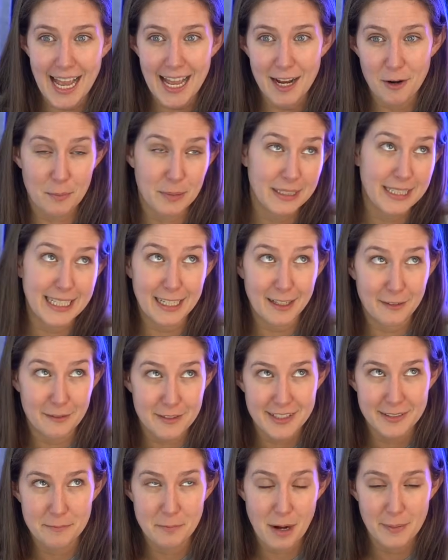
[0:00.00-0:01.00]

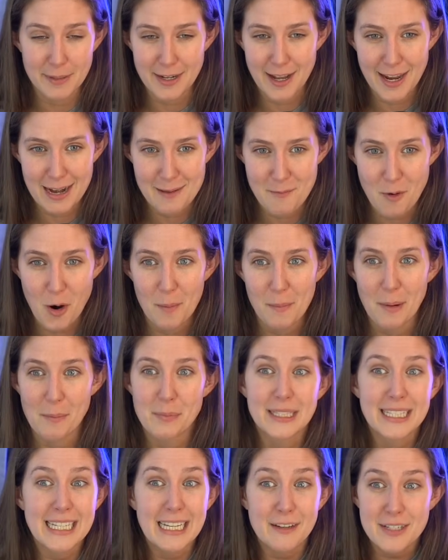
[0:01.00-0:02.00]
probably not anymore, but
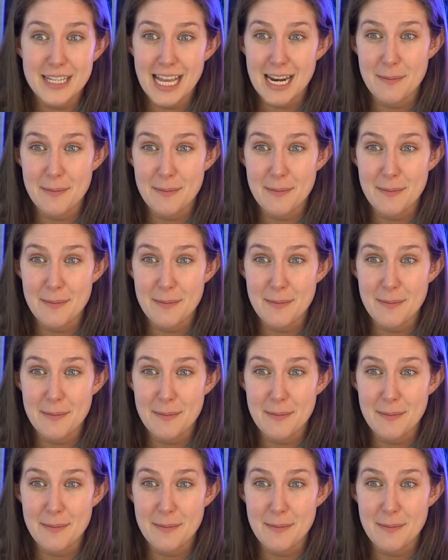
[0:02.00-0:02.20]
believed he had